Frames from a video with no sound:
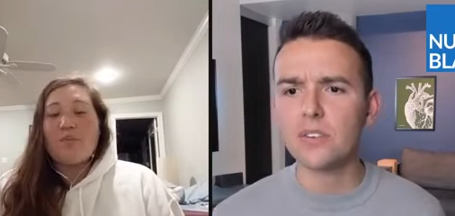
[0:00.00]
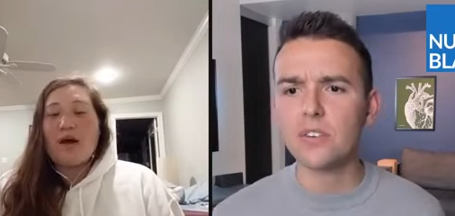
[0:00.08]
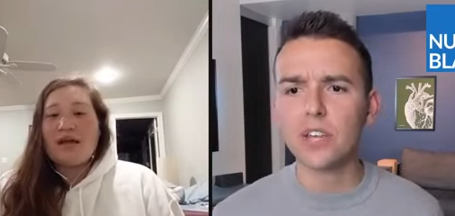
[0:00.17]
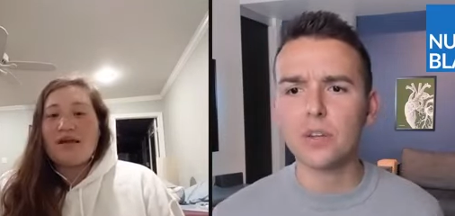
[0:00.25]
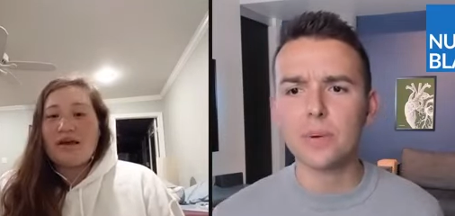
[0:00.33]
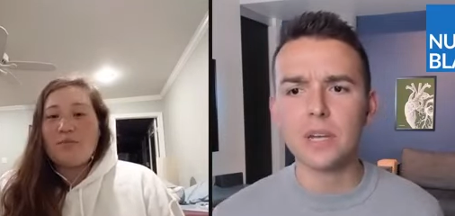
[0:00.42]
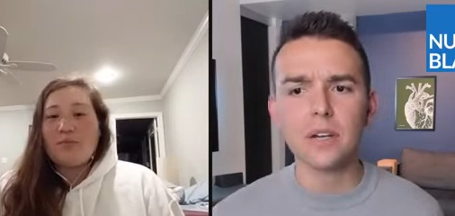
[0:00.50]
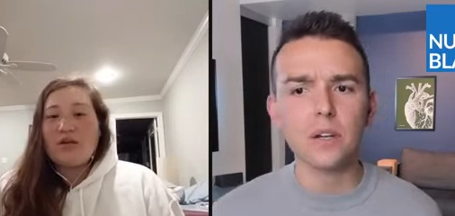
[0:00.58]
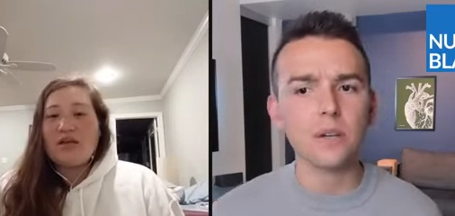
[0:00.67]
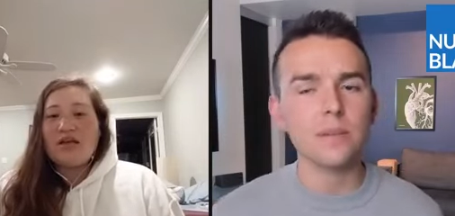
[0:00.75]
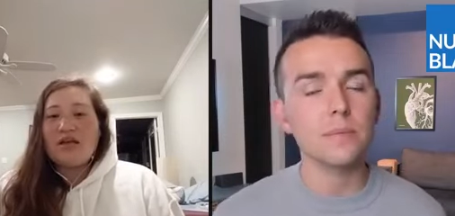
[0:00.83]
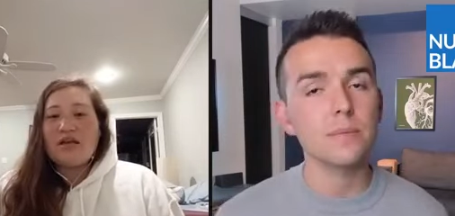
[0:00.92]
Speaker 1: my
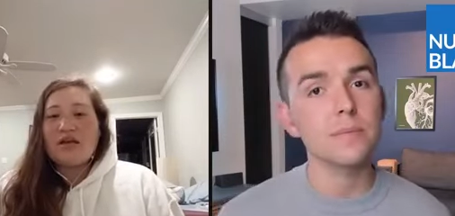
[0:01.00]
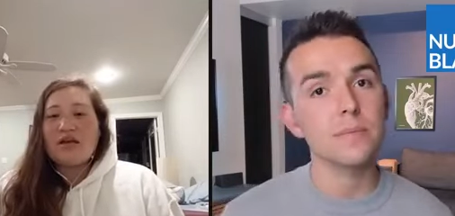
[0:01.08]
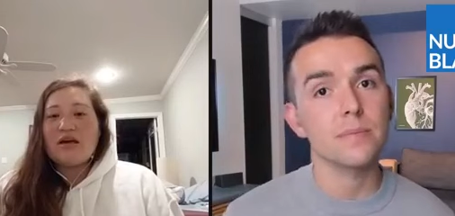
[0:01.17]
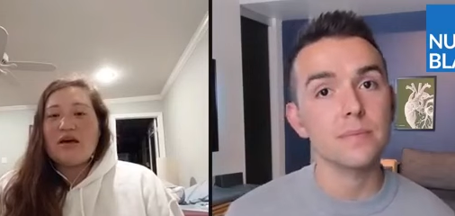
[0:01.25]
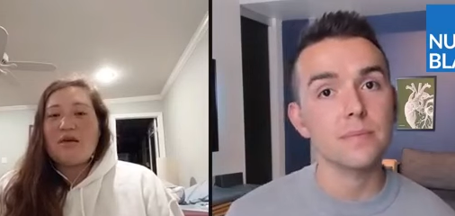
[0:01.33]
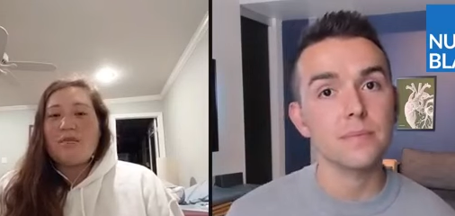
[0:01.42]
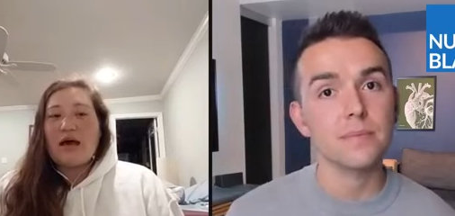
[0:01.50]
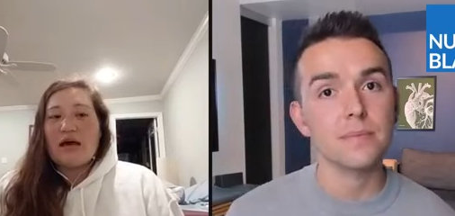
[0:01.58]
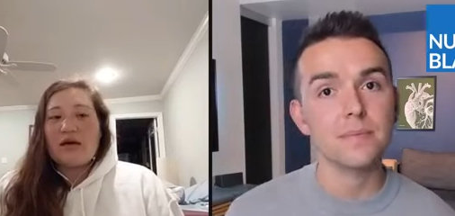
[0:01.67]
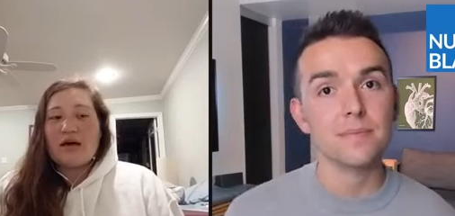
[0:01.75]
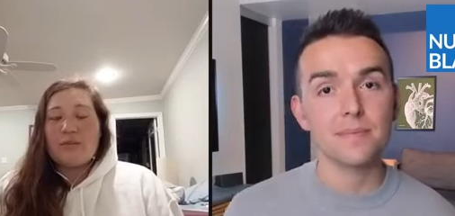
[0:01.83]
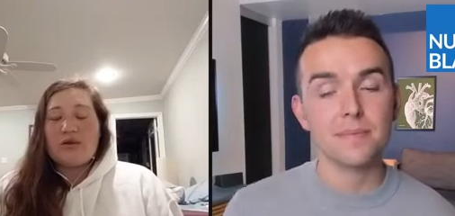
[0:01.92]
company,
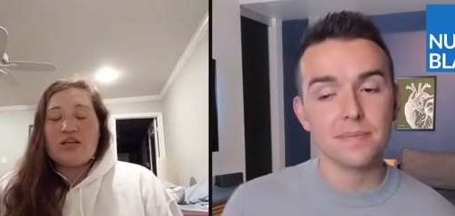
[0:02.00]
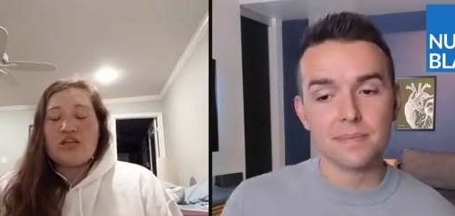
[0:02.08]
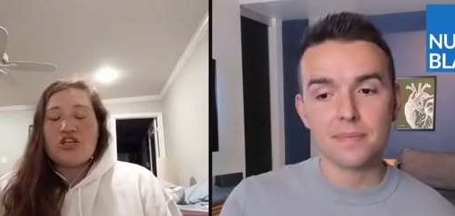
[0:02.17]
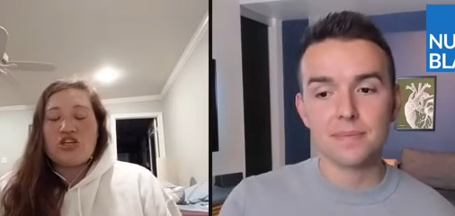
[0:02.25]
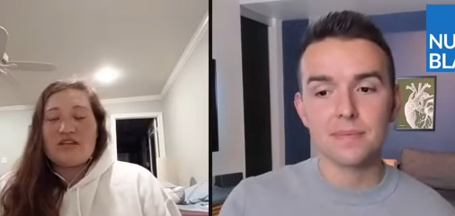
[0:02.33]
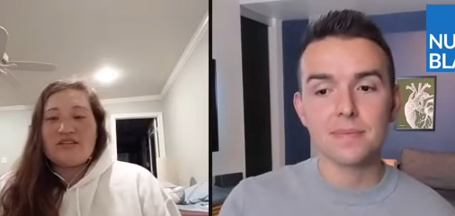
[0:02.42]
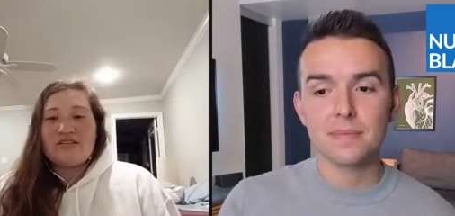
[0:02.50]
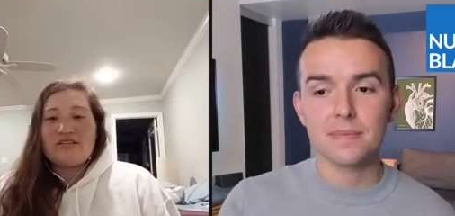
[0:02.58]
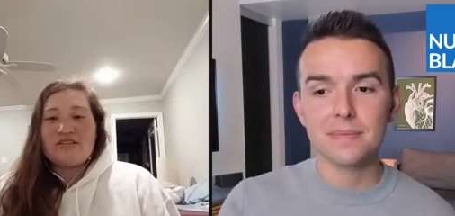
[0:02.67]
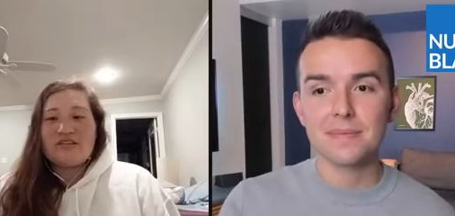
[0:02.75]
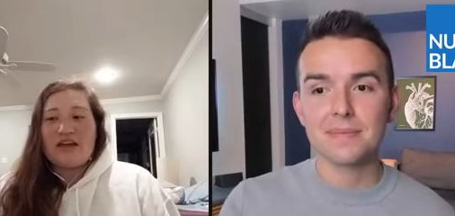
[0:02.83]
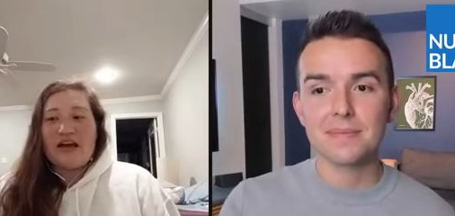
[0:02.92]
my company
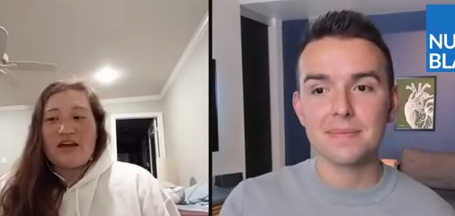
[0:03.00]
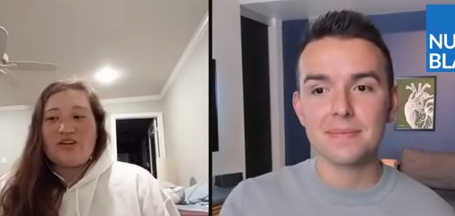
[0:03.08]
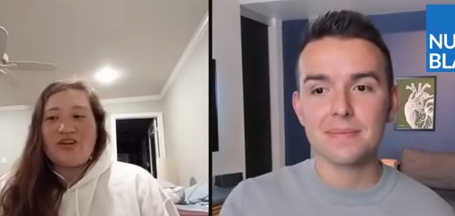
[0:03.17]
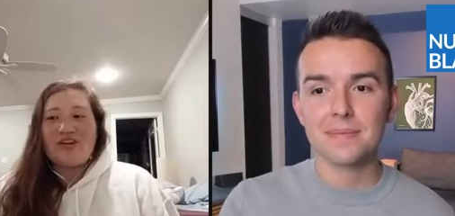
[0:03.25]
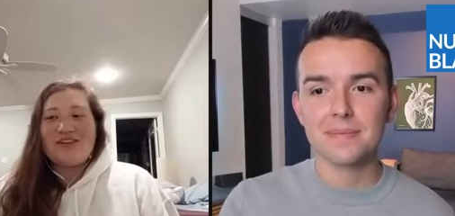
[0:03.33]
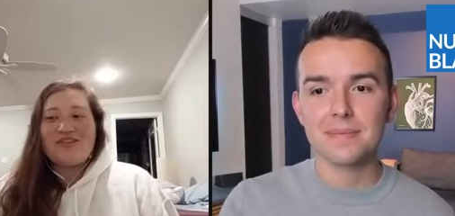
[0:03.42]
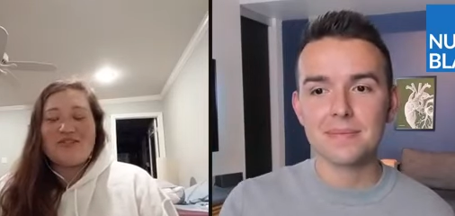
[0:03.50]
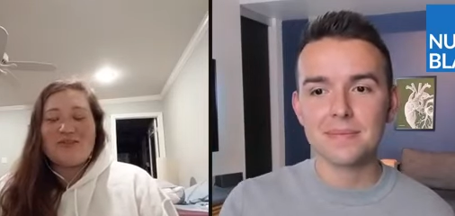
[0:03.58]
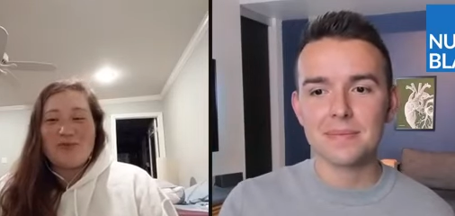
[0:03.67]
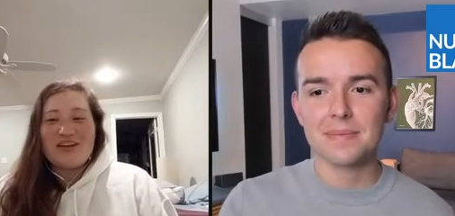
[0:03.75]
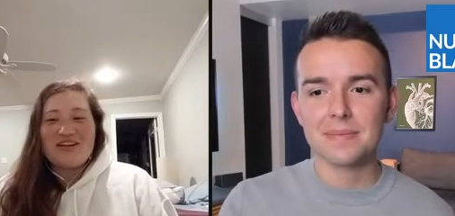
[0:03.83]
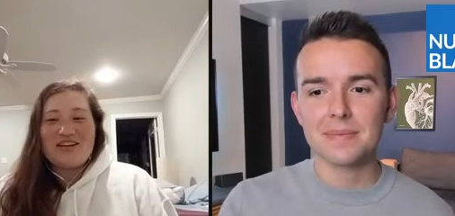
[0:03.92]
just actually
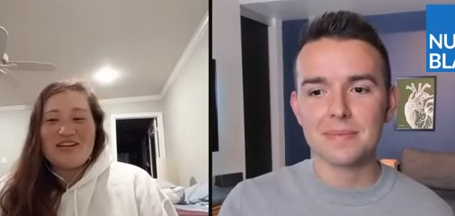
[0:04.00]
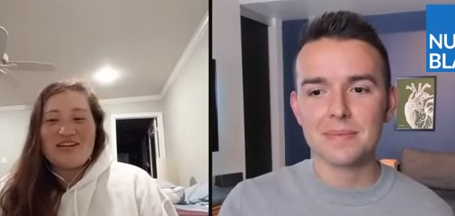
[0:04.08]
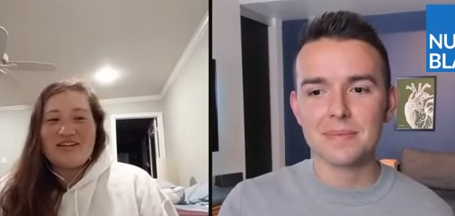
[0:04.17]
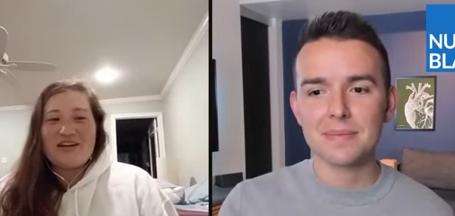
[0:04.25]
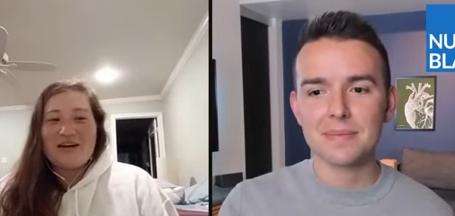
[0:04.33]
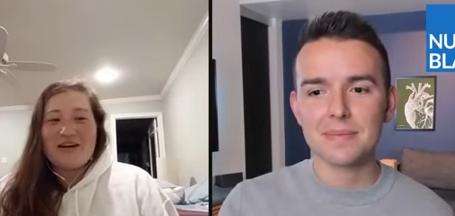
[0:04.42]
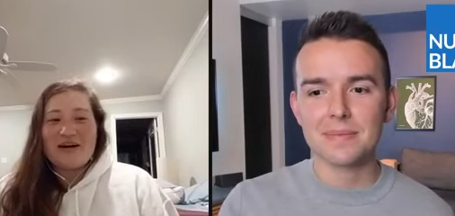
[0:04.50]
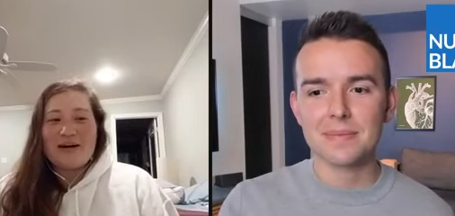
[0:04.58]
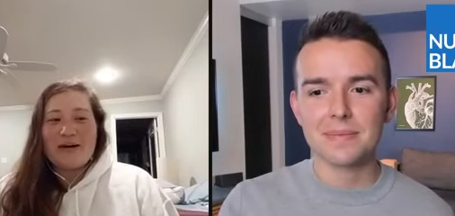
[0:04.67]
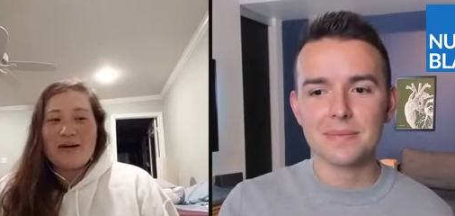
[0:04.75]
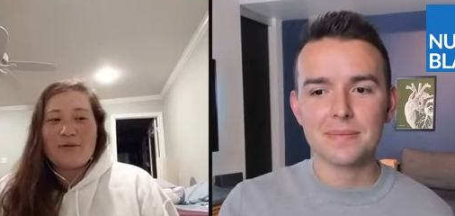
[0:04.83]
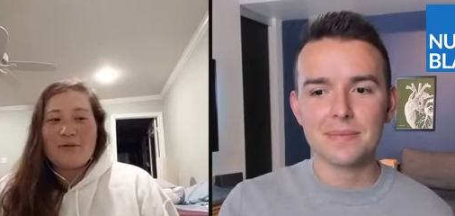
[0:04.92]
switched.
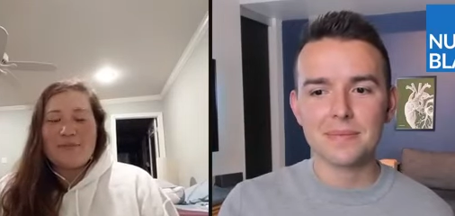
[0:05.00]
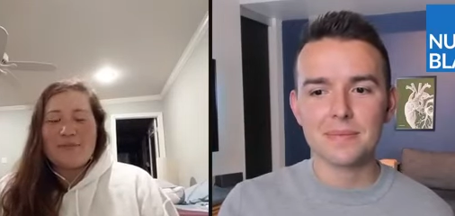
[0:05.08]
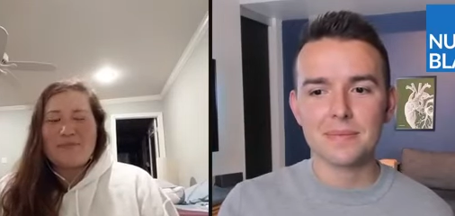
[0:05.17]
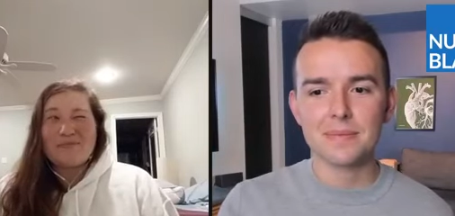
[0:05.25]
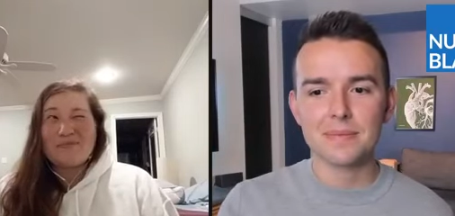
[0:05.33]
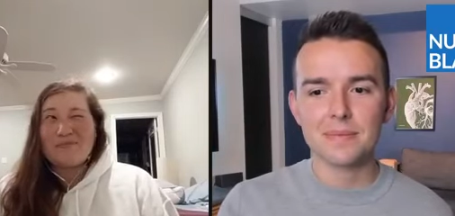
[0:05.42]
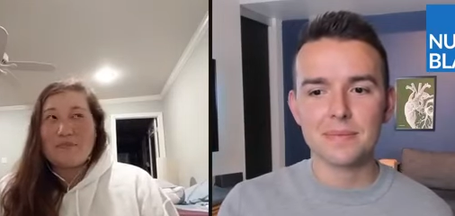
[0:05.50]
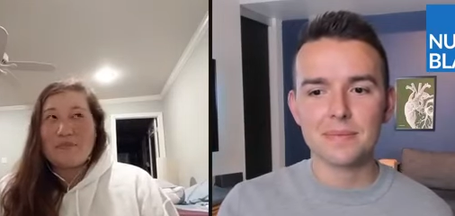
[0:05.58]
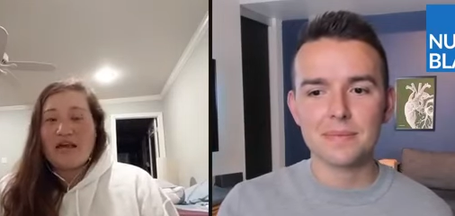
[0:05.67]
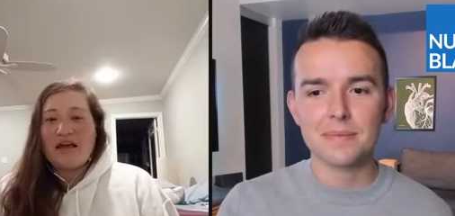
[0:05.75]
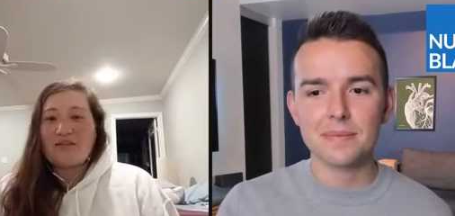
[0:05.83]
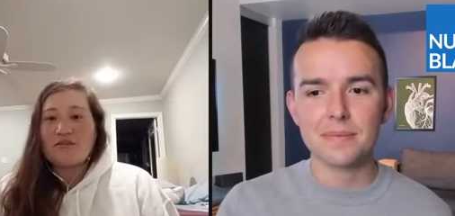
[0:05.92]
Um,
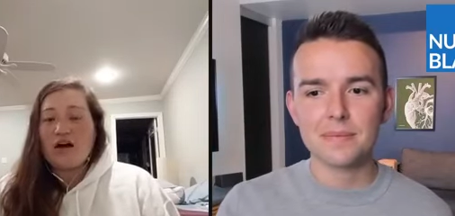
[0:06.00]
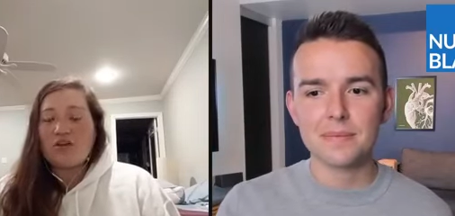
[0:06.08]
my last